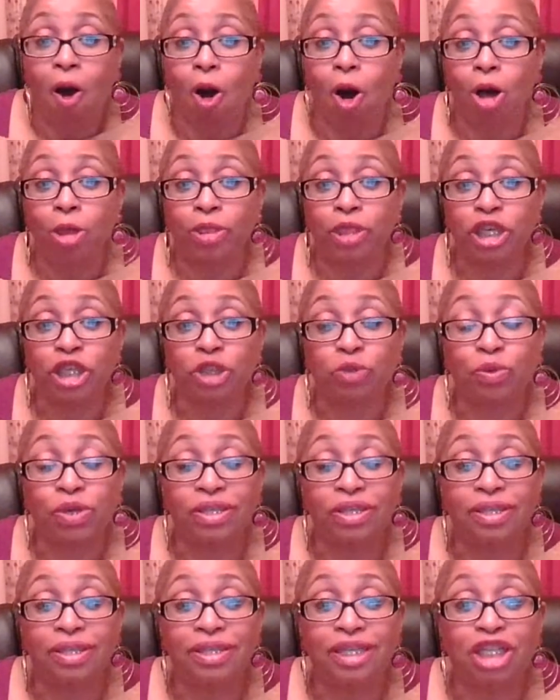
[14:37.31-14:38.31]
on this
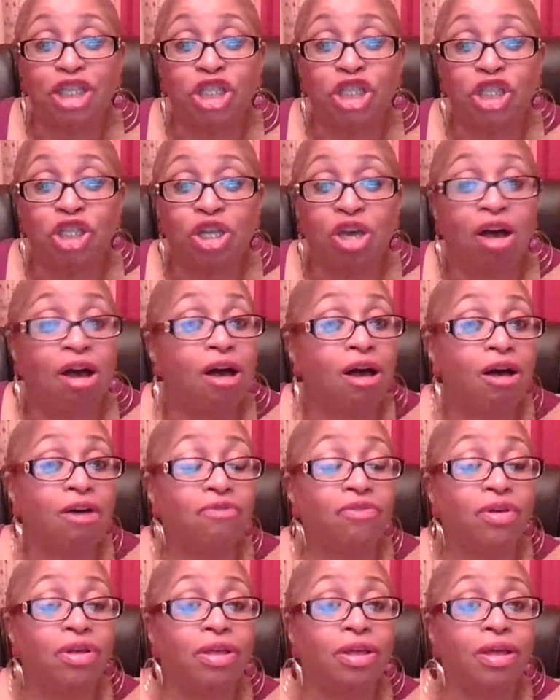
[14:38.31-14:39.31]
week's edition
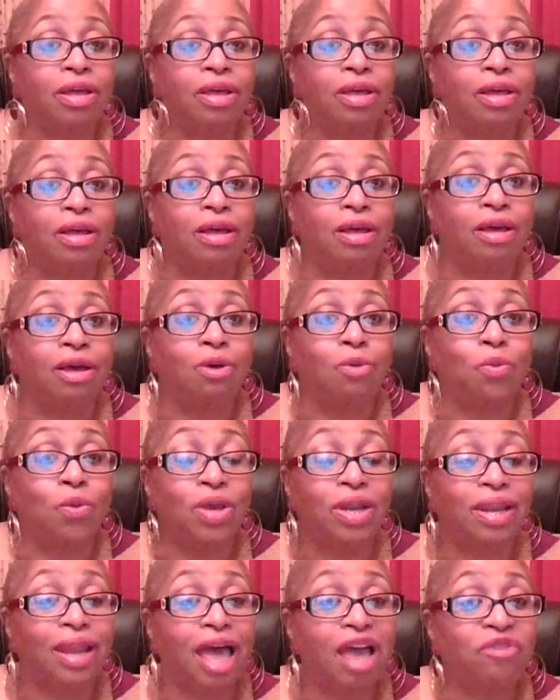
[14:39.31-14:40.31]
of
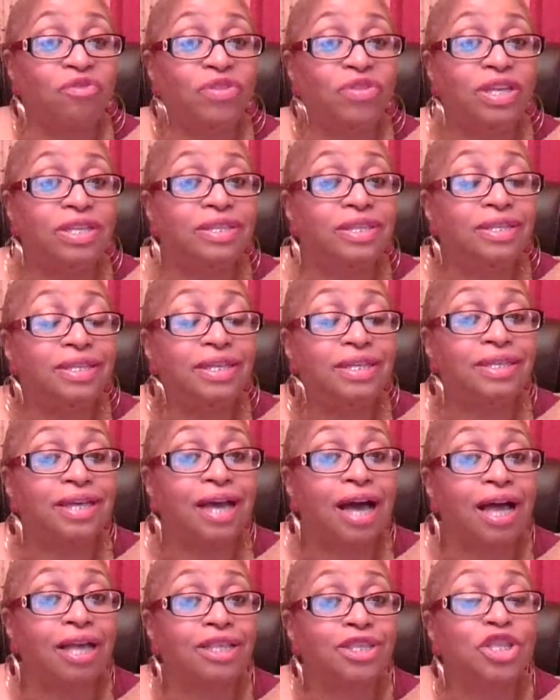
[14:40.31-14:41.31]
When Life Needs a
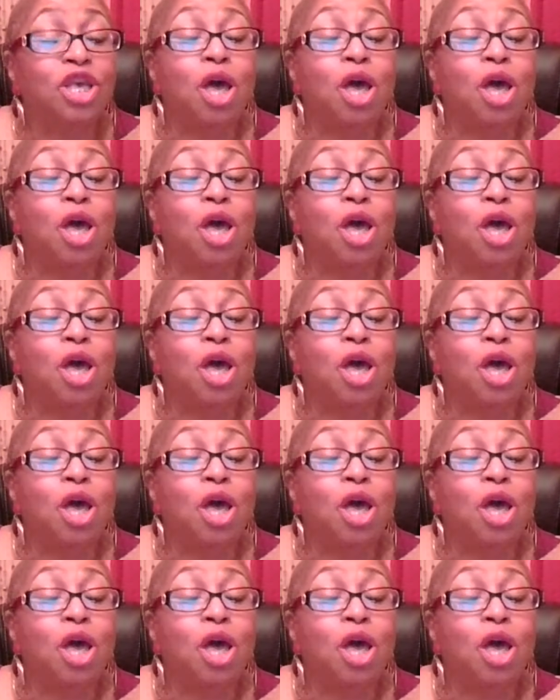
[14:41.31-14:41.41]
Detox,